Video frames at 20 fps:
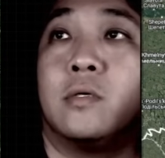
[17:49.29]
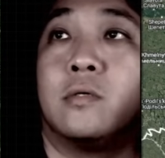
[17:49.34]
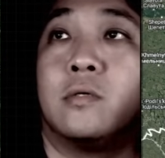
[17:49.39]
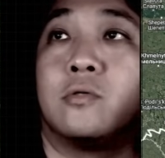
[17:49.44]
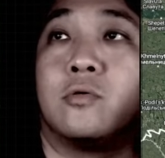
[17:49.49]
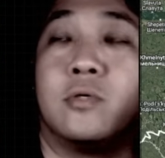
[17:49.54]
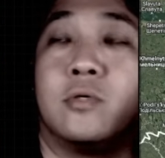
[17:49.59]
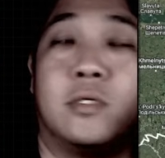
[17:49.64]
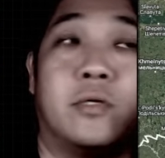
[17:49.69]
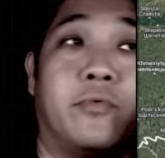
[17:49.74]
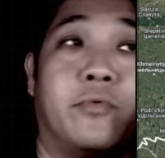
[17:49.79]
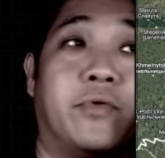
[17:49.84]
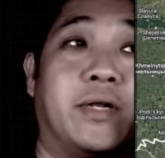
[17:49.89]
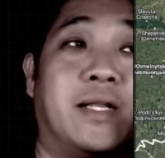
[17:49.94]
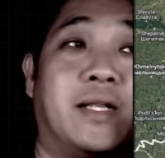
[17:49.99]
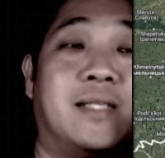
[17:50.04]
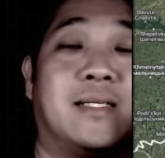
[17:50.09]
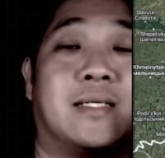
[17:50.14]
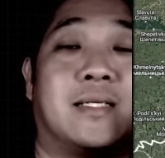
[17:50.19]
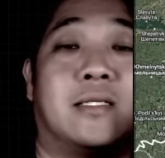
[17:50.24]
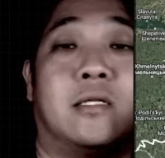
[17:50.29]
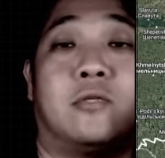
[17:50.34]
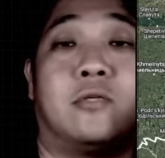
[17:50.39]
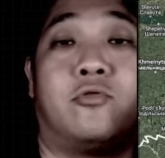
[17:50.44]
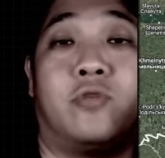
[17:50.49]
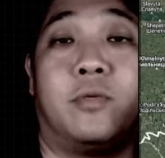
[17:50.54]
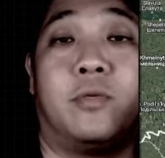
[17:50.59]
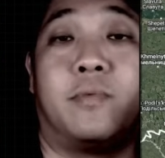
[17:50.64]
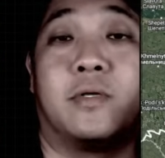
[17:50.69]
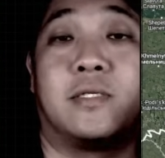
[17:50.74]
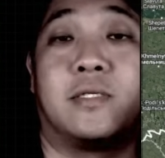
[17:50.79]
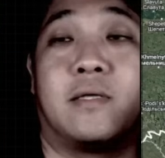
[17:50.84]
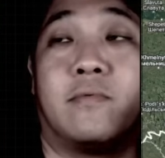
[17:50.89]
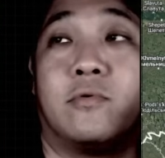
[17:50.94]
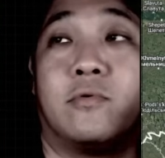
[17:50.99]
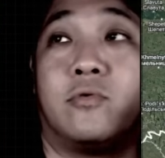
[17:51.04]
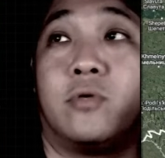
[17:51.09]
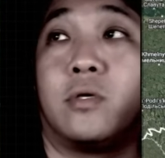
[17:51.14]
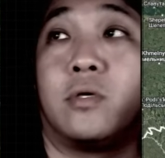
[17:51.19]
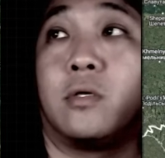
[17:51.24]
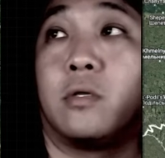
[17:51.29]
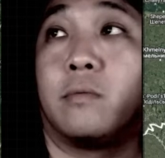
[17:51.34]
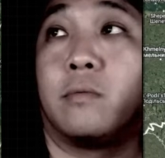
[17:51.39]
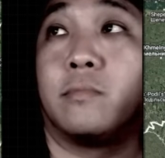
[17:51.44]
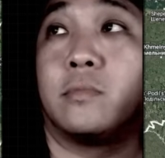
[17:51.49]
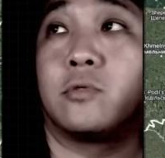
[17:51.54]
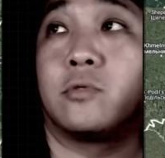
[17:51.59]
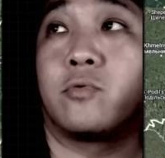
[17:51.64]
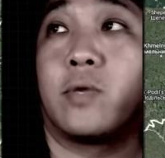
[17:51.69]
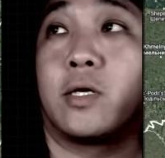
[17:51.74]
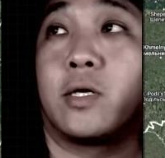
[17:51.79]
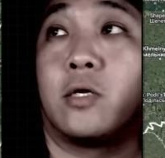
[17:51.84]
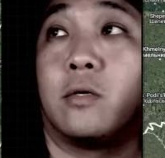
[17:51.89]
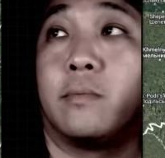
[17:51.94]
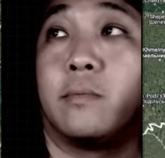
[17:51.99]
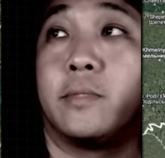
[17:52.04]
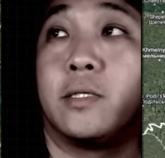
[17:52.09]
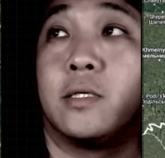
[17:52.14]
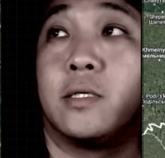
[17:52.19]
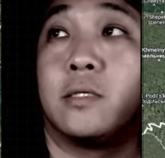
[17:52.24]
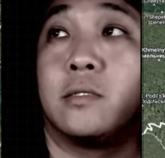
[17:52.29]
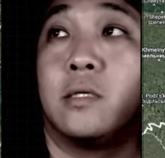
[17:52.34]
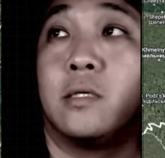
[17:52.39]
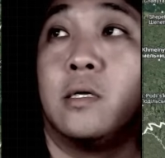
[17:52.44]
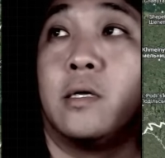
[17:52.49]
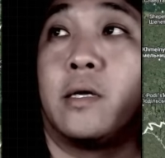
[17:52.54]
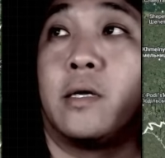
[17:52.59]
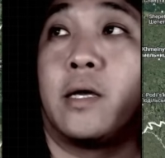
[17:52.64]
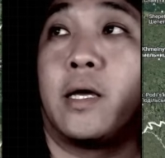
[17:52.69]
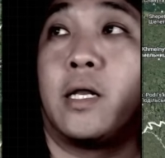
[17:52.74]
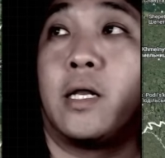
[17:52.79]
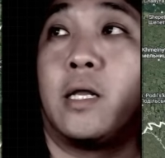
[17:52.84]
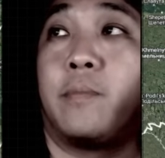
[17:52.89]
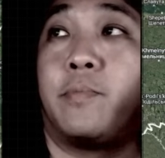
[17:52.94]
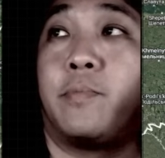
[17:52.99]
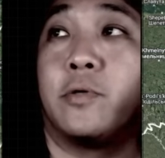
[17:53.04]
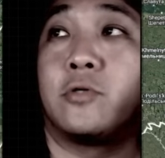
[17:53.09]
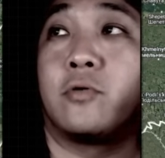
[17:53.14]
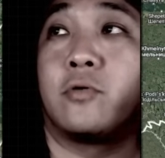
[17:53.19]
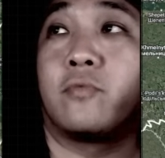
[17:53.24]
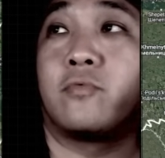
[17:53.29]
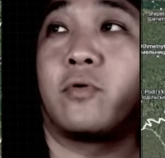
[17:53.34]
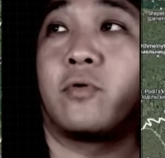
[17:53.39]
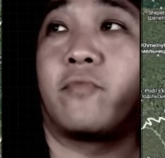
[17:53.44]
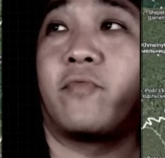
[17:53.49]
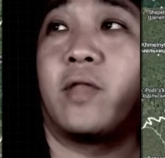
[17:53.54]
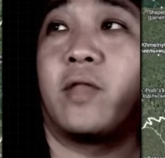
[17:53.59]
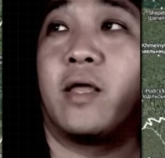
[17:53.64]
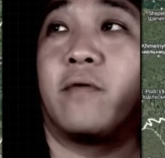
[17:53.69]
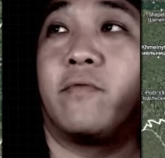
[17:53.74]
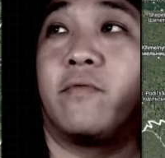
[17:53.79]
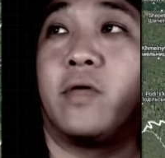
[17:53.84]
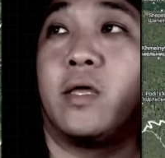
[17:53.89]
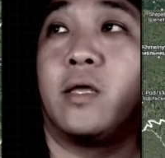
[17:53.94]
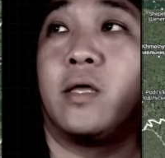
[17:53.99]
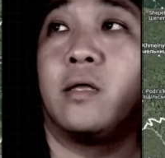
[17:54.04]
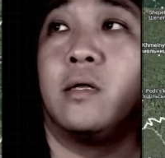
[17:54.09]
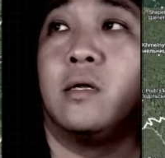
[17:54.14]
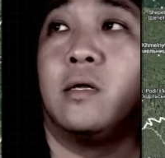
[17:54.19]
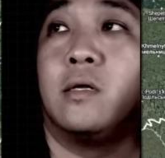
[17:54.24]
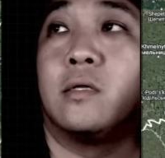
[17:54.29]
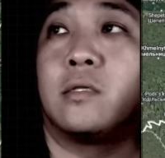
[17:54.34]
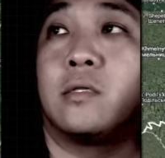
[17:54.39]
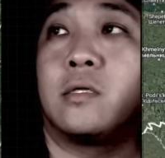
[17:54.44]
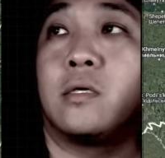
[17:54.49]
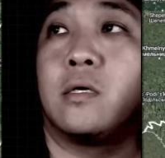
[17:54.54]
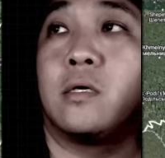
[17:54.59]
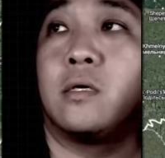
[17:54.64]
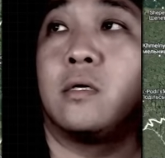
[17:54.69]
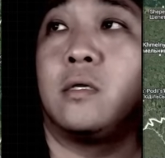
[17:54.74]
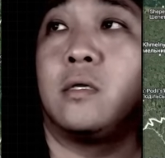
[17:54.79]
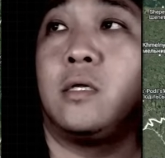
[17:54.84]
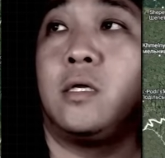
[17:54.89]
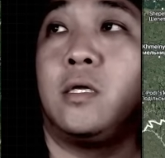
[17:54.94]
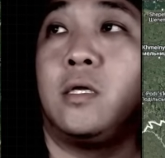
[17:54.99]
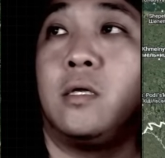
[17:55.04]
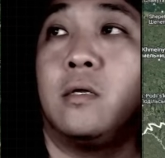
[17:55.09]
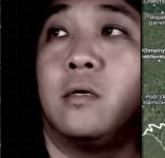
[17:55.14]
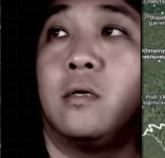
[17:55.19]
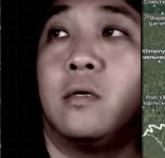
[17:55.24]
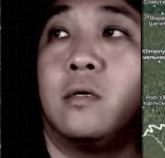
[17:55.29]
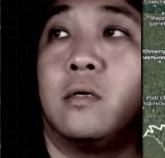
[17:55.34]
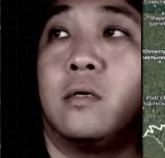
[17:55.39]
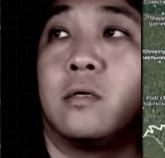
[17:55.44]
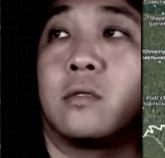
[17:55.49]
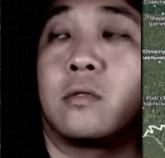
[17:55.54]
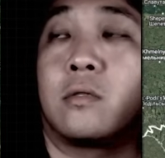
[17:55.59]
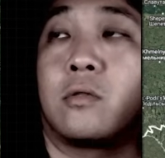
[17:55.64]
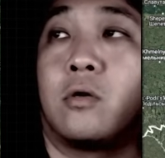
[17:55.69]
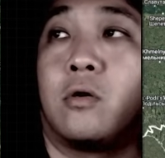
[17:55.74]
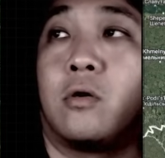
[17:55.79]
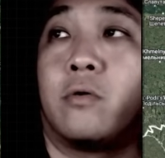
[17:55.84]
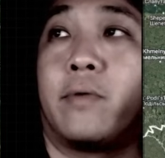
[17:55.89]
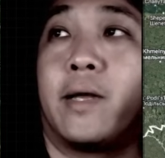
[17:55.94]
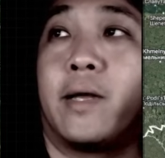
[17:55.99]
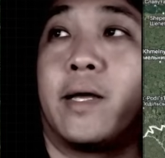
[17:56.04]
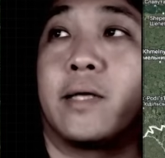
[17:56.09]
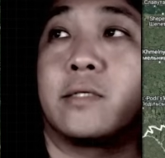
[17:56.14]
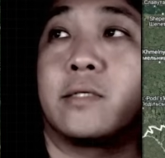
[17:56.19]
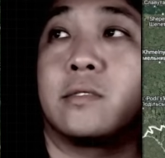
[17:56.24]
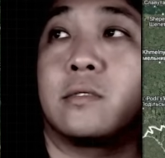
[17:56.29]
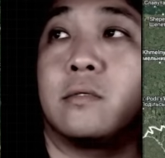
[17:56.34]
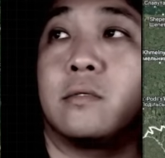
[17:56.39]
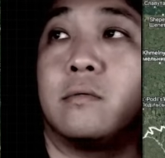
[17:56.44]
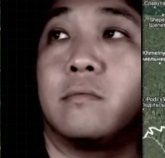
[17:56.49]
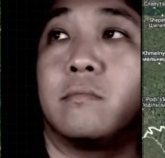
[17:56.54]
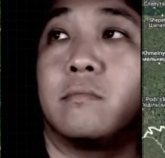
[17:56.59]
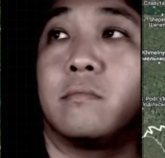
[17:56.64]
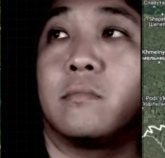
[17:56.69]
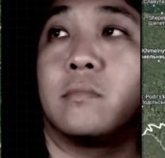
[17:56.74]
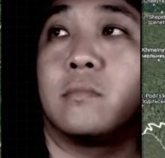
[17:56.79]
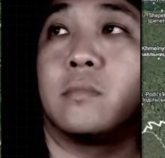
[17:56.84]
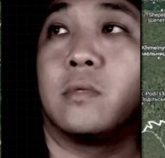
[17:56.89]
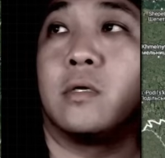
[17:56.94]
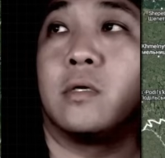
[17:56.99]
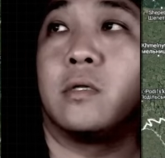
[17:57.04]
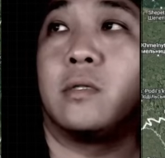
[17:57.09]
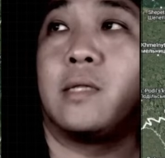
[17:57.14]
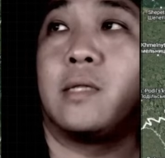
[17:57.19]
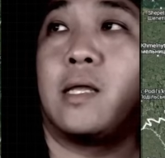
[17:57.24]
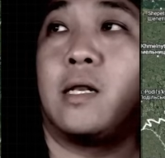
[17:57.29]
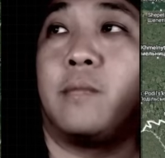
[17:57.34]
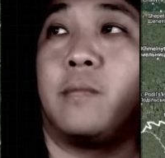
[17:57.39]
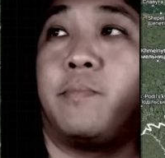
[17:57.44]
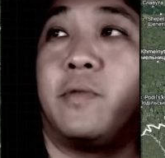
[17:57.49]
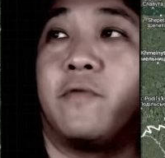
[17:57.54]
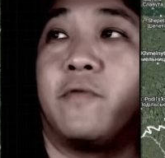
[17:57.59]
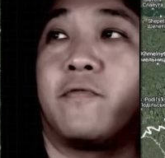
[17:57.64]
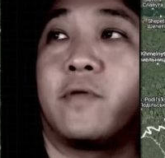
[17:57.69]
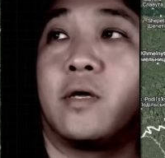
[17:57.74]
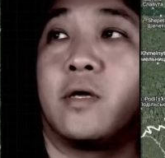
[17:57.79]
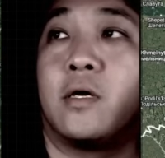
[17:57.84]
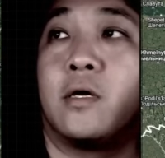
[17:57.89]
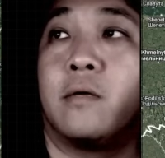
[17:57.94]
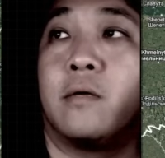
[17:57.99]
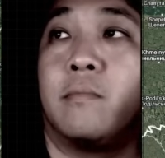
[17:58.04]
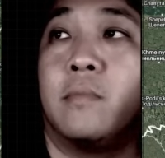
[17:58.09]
So it's already 63.73 square kilometers. And then Peshov-Trefneve, Terny, Toretsk, Nelipivka,